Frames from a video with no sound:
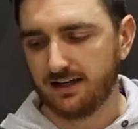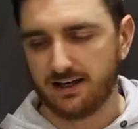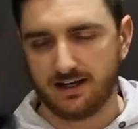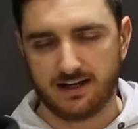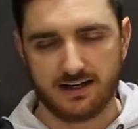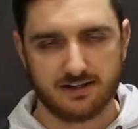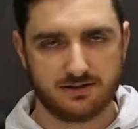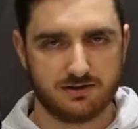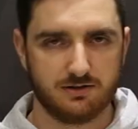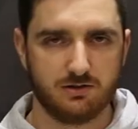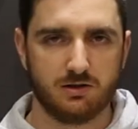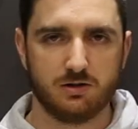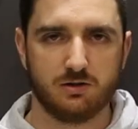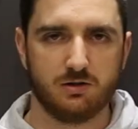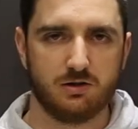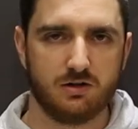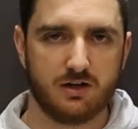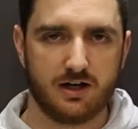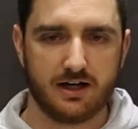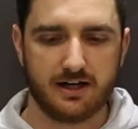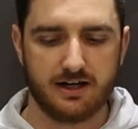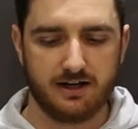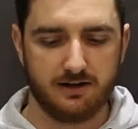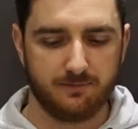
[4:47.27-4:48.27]
It's a lot
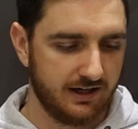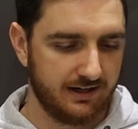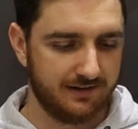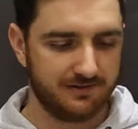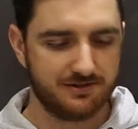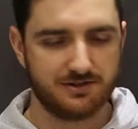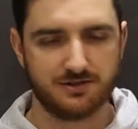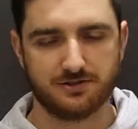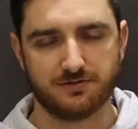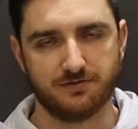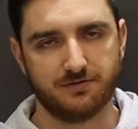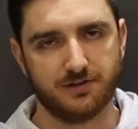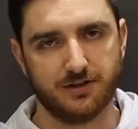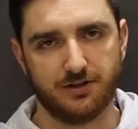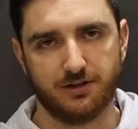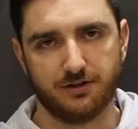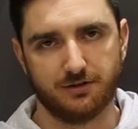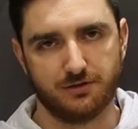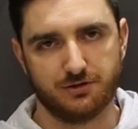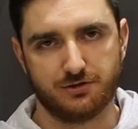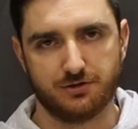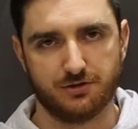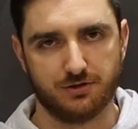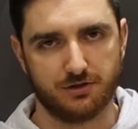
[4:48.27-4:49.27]
lighter and it's just a
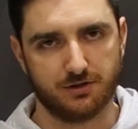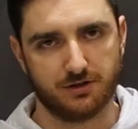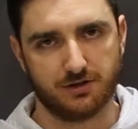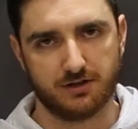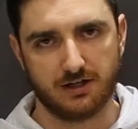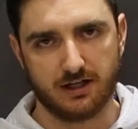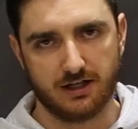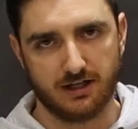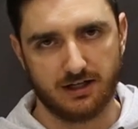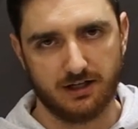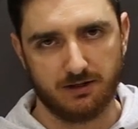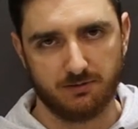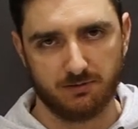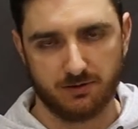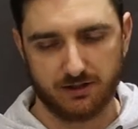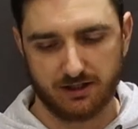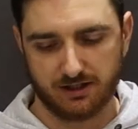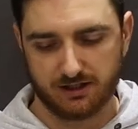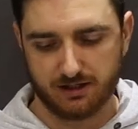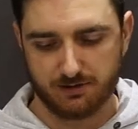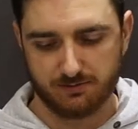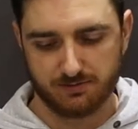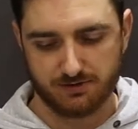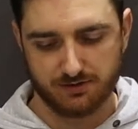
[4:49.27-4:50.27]
very good shoe
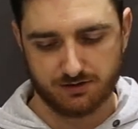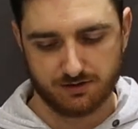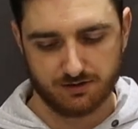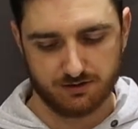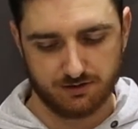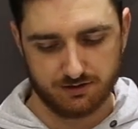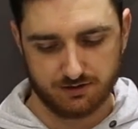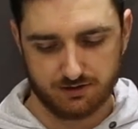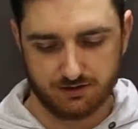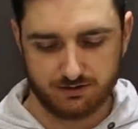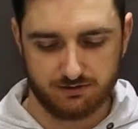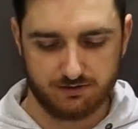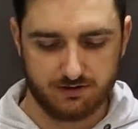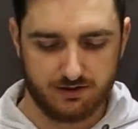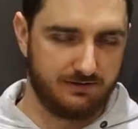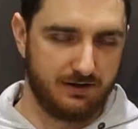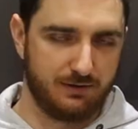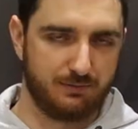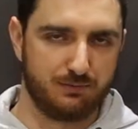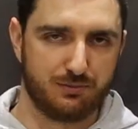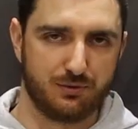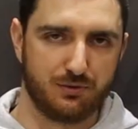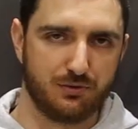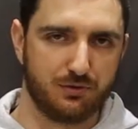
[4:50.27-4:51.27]
when it comes to
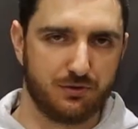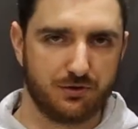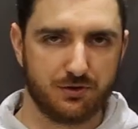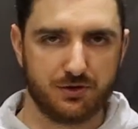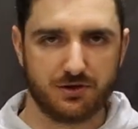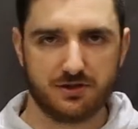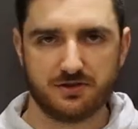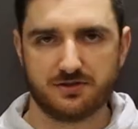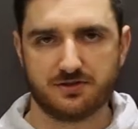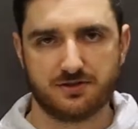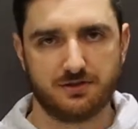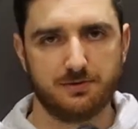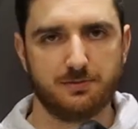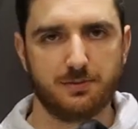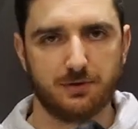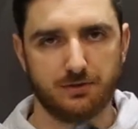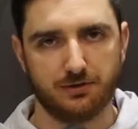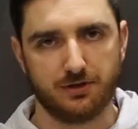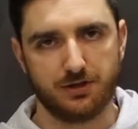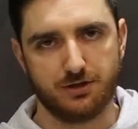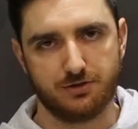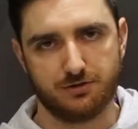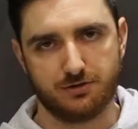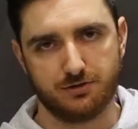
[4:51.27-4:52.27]
the broad
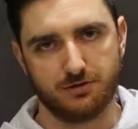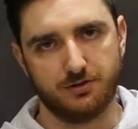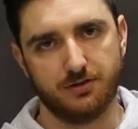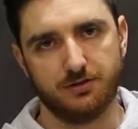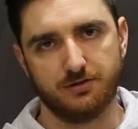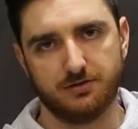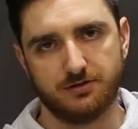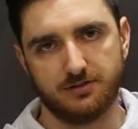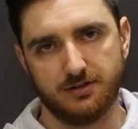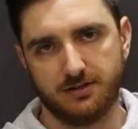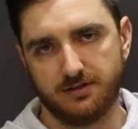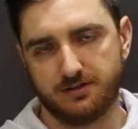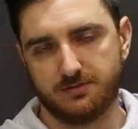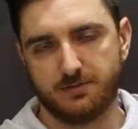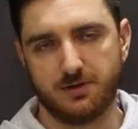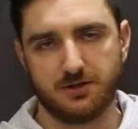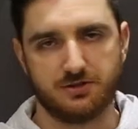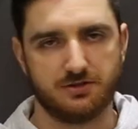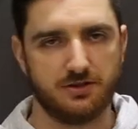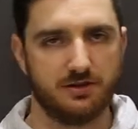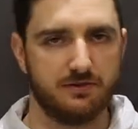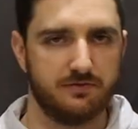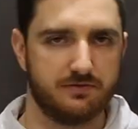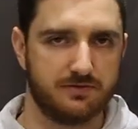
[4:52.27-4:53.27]
stability shoes,
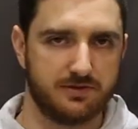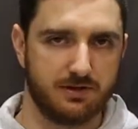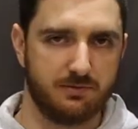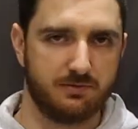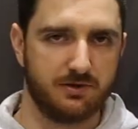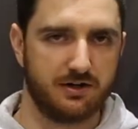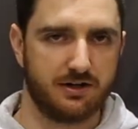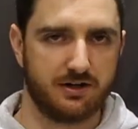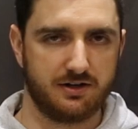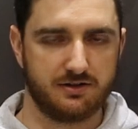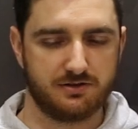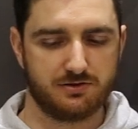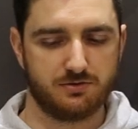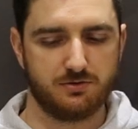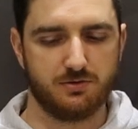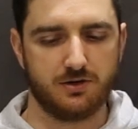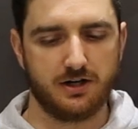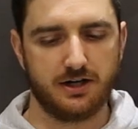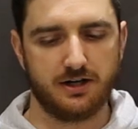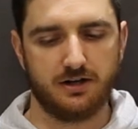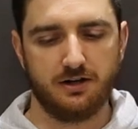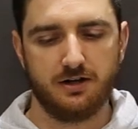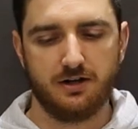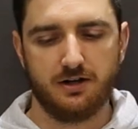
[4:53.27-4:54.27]
especially if someone that is
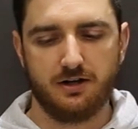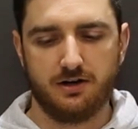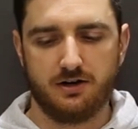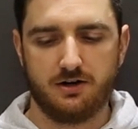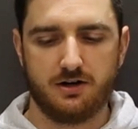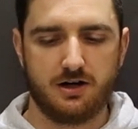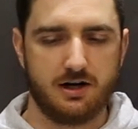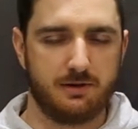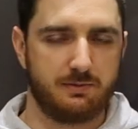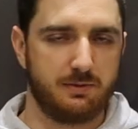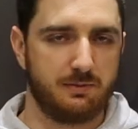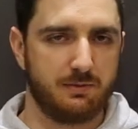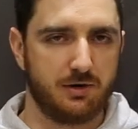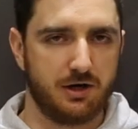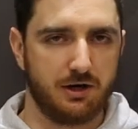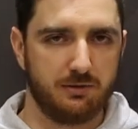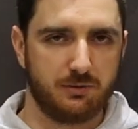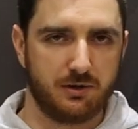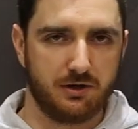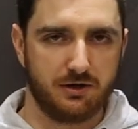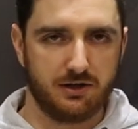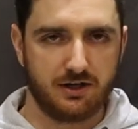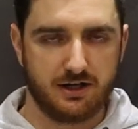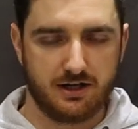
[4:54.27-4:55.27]
quite
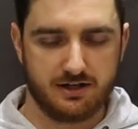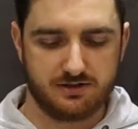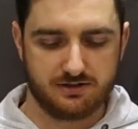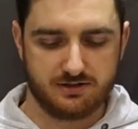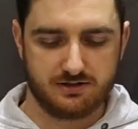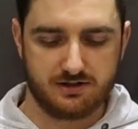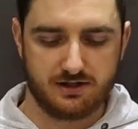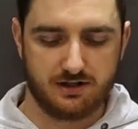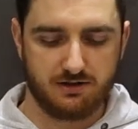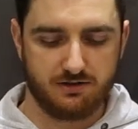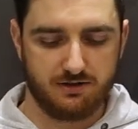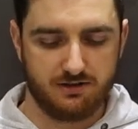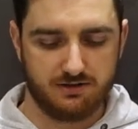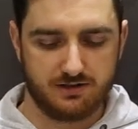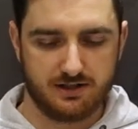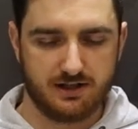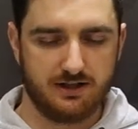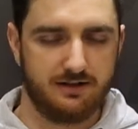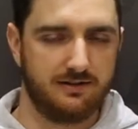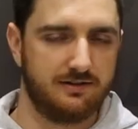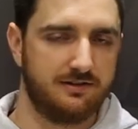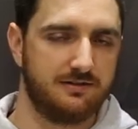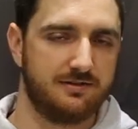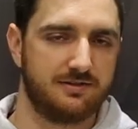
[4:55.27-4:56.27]
hypermobile and has a
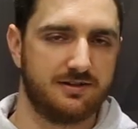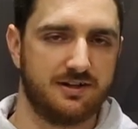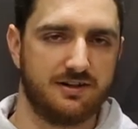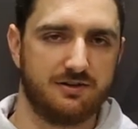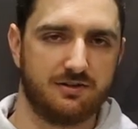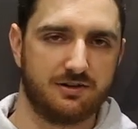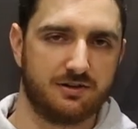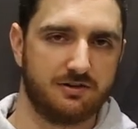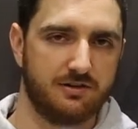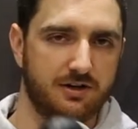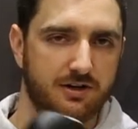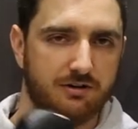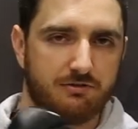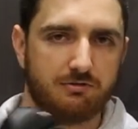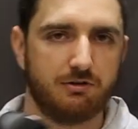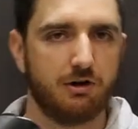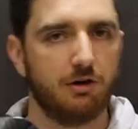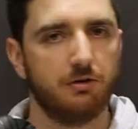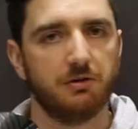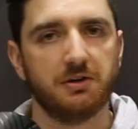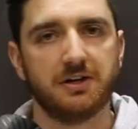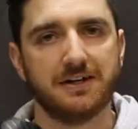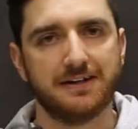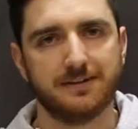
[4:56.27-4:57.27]
tendency to kind of
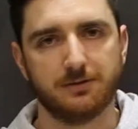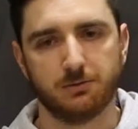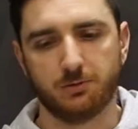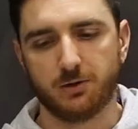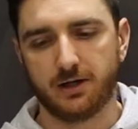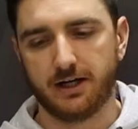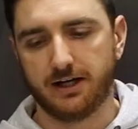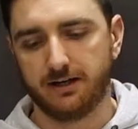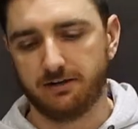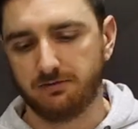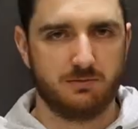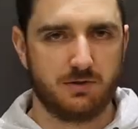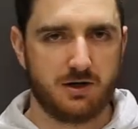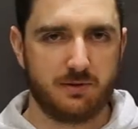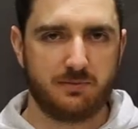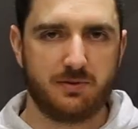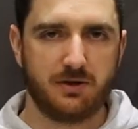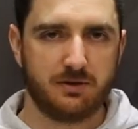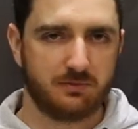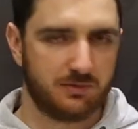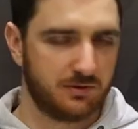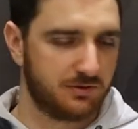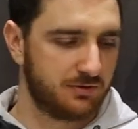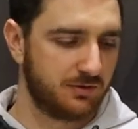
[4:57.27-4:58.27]
roll either way. My
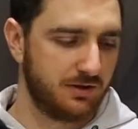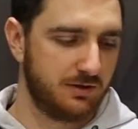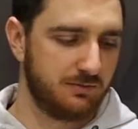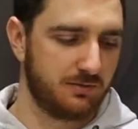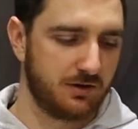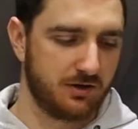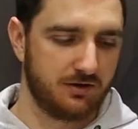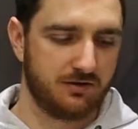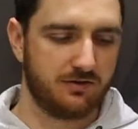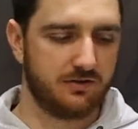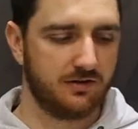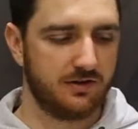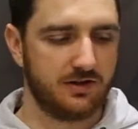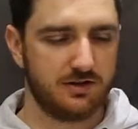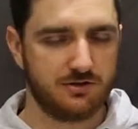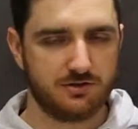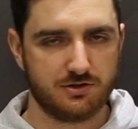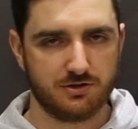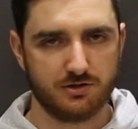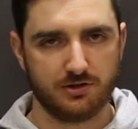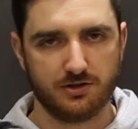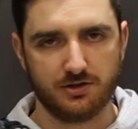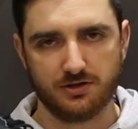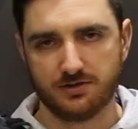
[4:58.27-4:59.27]
pick between both of these
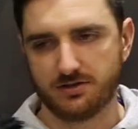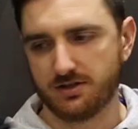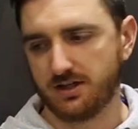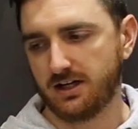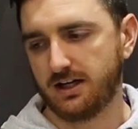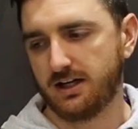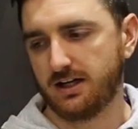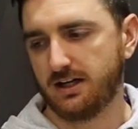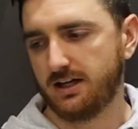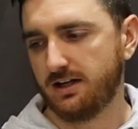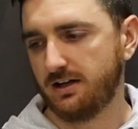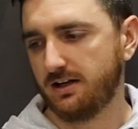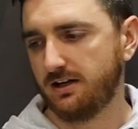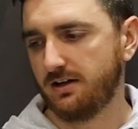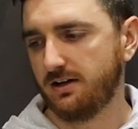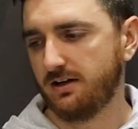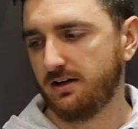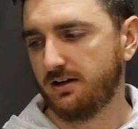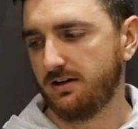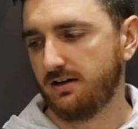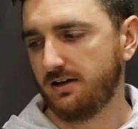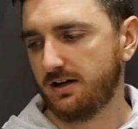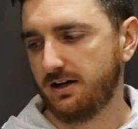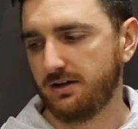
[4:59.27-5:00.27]
shoes,
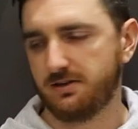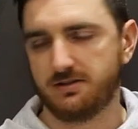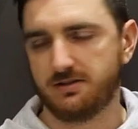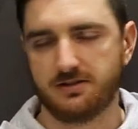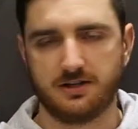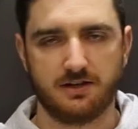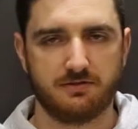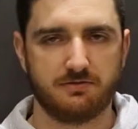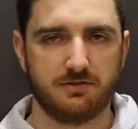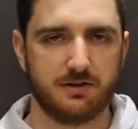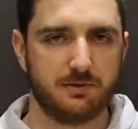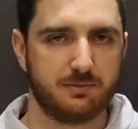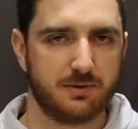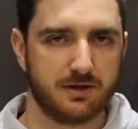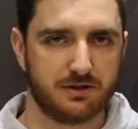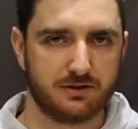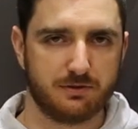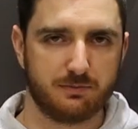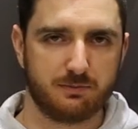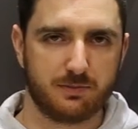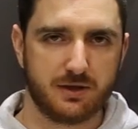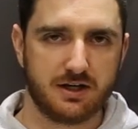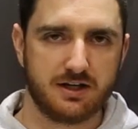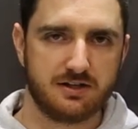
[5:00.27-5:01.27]
I'd definitely pick
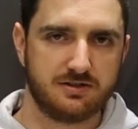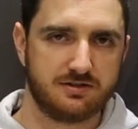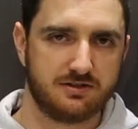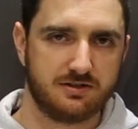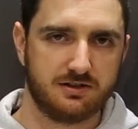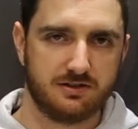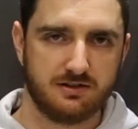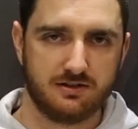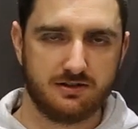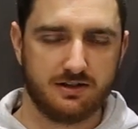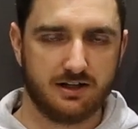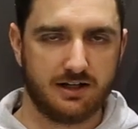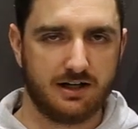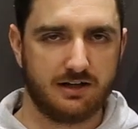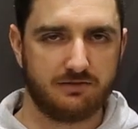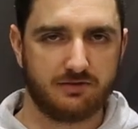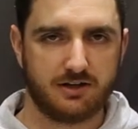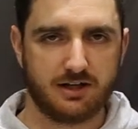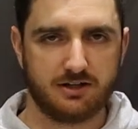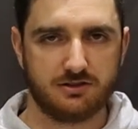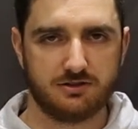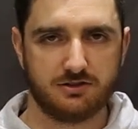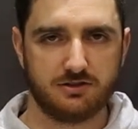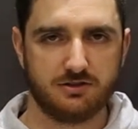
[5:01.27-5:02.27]
the Beast. I've
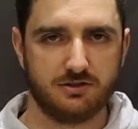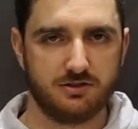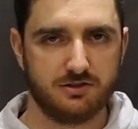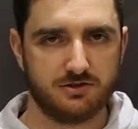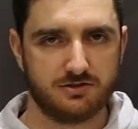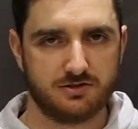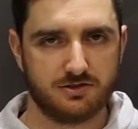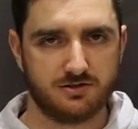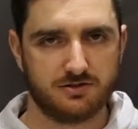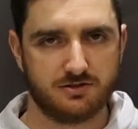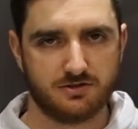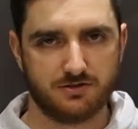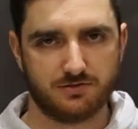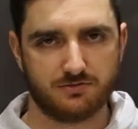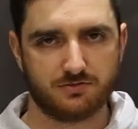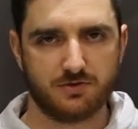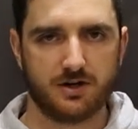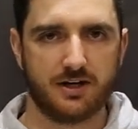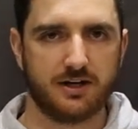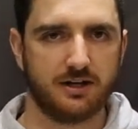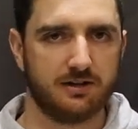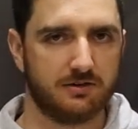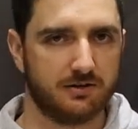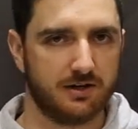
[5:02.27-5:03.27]
had to use this as
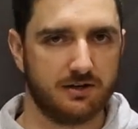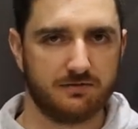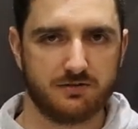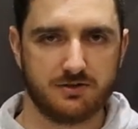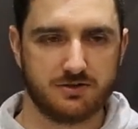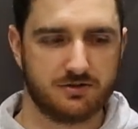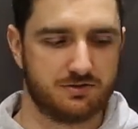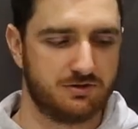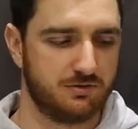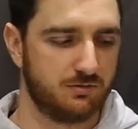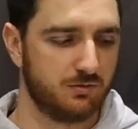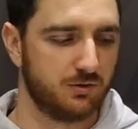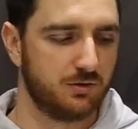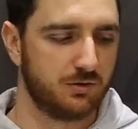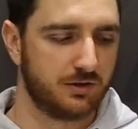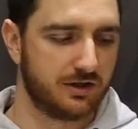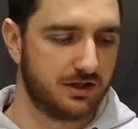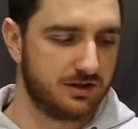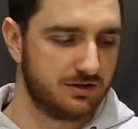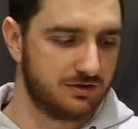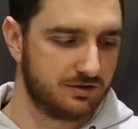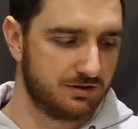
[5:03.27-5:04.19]
running or even just a walking